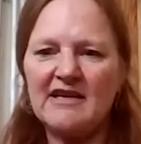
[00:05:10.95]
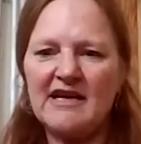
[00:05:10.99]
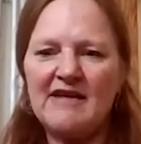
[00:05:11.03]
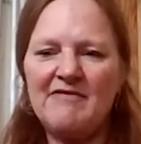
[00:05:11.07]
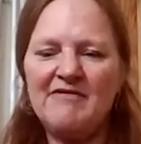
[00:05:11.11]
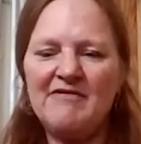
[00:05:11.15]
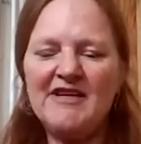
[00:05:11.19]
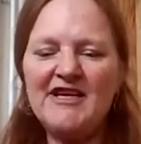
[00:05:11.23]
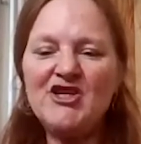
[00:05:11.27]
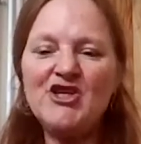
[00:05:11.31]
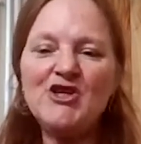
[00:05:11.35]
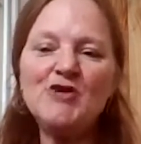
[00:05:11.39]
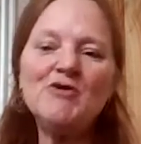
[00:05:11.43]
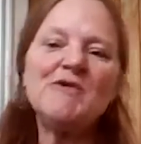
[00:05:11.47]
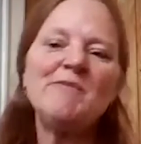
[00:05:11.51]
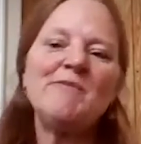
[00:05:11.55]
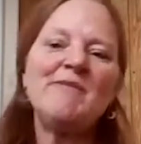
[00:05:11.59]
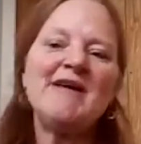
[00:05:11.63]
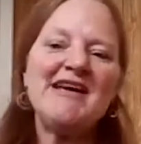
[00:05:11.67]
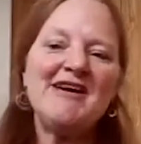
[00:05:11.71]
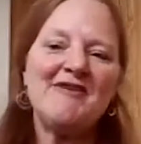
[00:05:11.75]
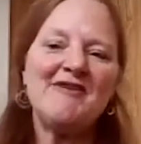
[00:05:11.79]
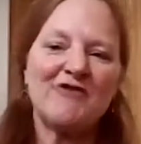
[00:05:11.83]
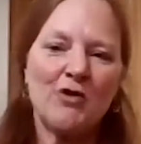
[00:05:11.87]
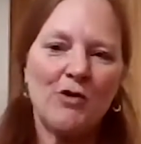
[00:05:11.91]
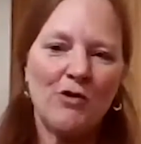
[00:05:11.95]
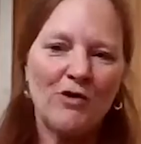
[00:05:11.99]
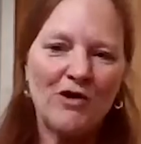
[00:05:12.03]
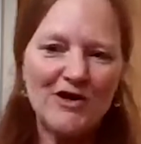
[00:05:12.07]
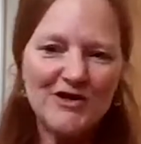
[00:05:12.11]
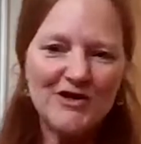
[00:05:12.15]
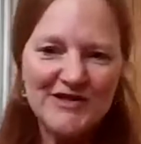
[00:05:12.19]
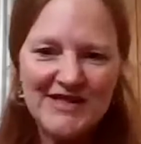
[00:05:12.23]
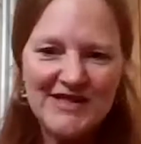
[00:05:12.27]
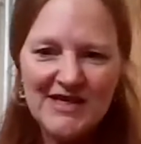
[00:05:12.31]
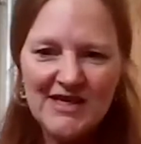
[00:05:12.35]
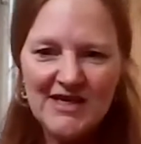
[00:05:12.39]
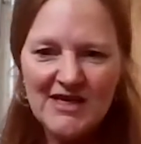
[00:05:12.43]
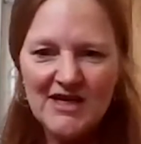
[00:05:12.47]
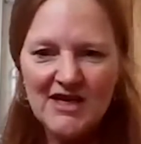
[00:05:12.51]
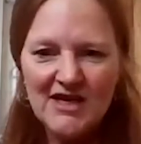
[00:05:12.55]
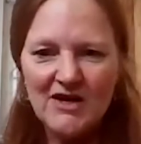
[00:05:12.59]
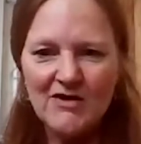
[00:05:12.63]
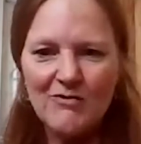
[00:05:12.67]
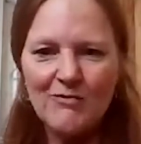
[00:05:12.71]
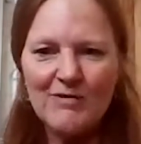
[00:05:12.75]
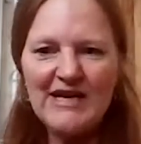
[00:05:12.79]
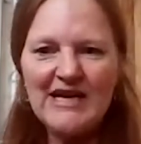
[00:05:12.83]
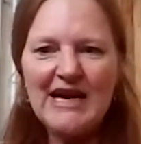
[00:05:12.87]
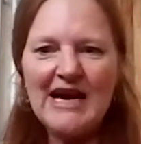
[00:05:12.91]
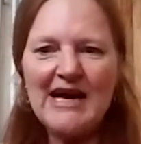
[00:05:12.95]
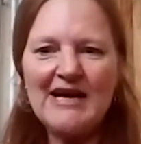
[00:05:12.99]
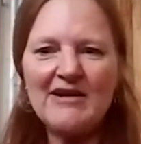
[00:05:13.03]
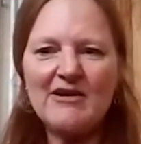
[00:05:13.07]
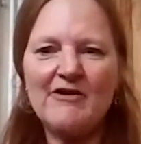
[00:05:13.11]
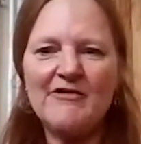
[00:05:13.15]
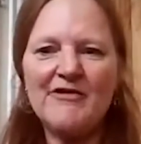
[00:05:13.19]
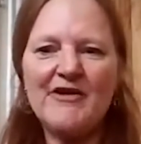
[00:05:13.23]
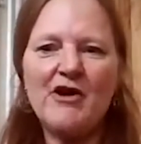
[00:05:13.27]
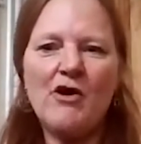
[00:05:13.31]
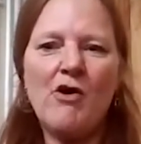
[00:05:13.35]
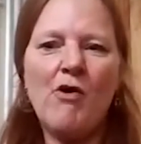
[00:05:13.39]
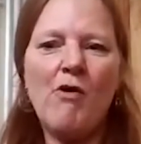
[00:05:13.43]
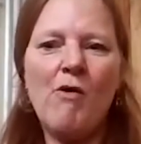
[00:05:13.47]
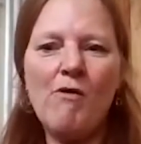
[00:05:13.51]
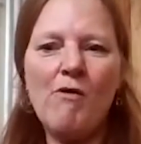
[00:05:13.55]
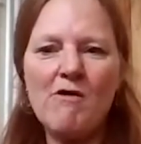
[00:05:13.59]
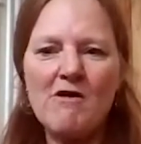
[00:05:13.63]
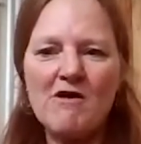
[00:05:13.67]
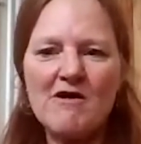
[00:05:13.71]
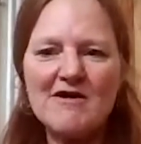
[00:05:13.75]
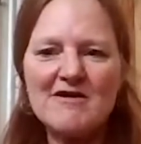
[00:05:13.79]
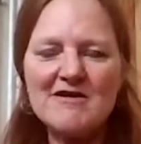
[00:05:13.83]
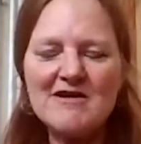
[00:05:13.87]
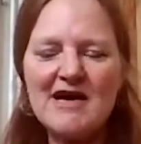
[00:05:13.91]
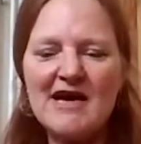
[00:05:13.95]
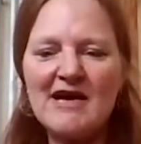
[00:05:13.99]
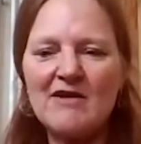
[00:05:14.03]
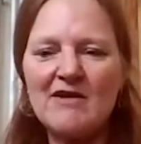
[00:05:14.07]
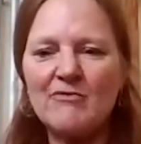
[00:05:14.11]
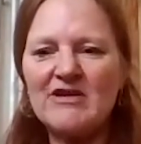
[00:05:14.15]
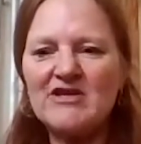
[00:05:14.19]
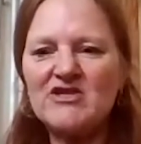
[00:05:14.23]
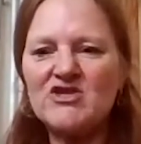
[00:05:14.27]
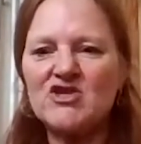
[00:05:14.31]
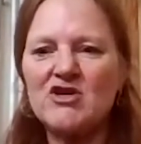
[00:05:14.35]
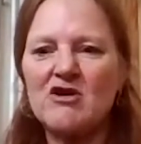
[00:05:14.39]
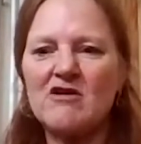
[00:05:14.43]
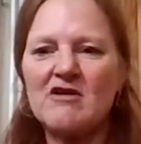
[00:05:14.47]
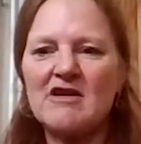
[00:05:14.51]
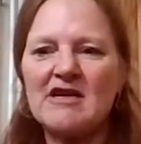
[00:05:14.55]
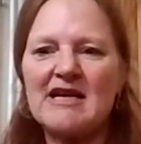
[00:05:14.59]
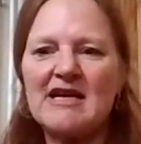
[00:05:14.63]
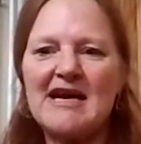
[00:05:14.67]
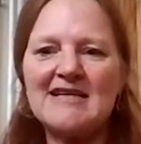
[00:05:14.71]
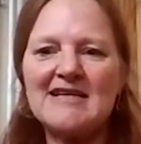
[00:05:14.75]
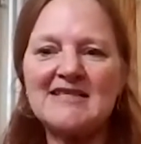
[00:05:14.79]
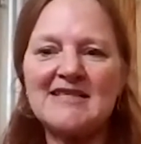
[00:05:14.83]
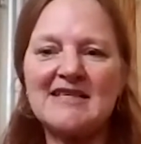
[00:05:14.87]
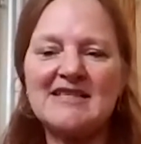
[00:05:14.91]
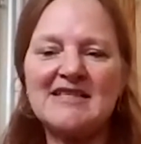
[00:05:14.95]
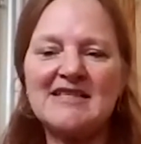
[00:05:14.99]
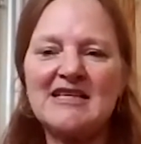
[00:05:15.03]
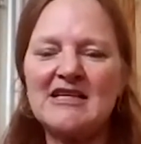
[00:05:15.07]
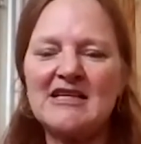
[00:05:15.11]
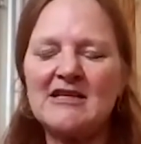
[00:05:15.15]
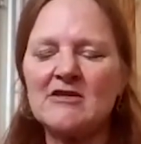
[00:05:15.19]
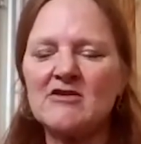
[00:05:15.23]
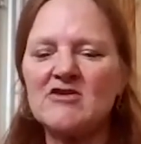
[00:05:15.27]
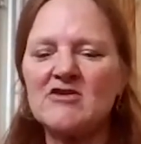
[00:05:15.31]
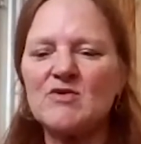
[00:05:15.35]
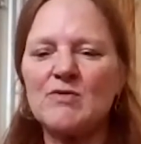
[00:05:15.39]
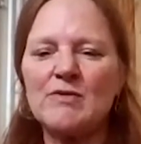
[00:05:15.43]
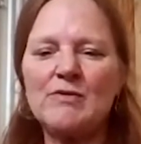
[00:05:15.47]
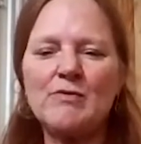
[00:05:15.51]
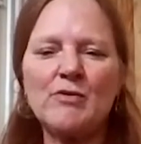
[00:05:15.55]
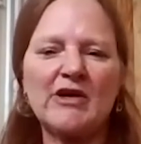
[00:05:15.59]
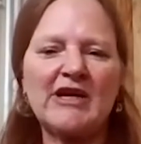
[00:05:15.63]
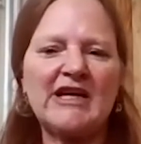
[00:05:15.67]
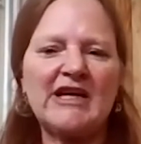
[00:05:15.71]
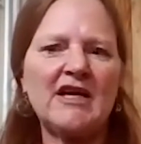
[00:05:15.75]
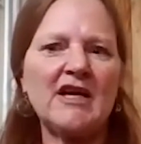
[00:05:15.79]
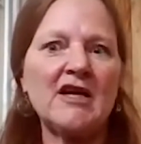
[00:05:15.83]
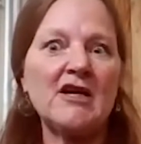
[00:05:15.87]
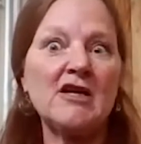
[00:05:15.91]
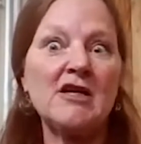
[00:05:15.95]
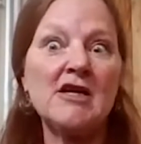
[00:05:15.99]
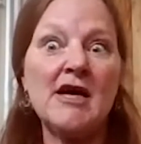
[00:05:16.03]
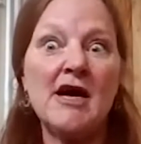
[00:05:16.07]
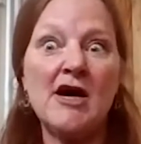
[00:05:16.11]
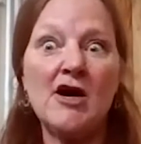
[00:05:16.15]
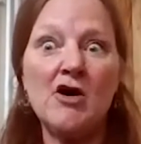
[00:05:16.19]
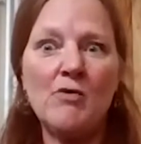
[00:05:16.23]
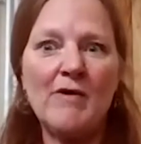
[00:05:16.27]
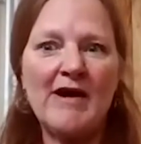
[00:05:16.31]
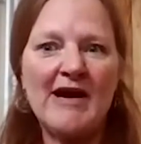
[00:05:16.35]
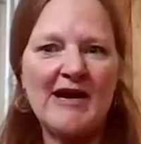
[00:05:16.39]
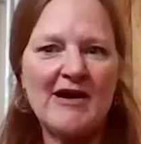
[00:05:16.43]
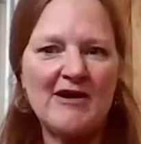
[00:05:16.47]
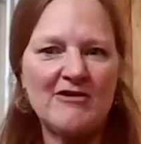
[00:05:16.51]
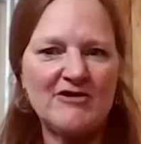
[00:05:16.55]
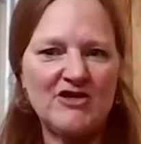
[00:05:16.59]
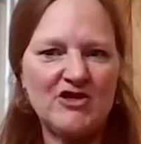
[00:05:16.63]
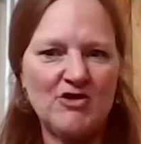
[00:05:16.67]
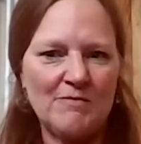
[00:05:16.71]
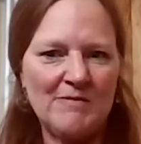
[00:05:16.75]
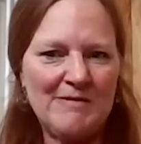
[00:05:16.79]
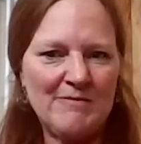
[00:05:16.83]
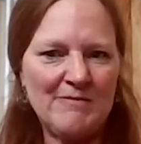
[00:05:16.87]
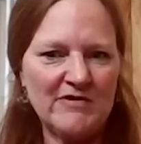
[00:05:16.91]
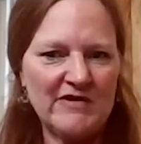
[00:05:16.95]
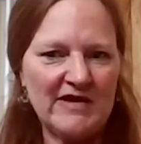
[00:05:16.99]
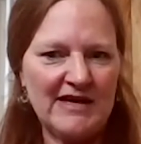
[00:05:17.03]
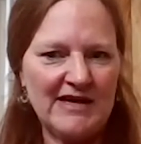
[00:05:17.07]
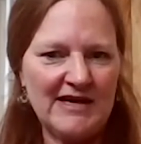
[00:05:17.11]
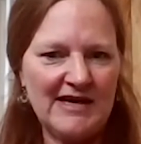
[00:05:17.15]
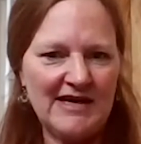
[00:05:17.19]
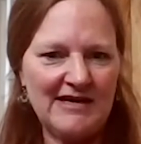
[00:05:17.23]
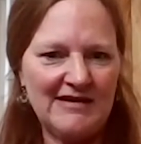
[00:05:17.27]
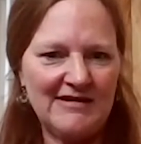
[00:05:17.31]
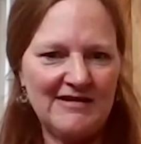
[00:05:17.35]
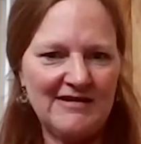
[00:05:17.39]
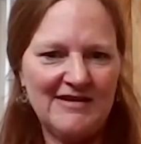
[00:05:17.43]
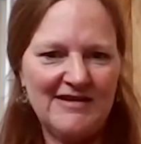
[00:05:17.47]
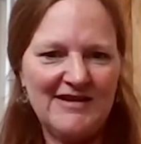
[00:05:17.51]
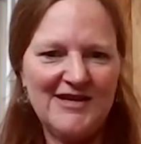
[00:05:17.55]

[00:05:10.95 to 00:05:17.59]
And then you and me, of course, we got on the horn and we started asking dealers and we were getting nowhere. Do you remember that?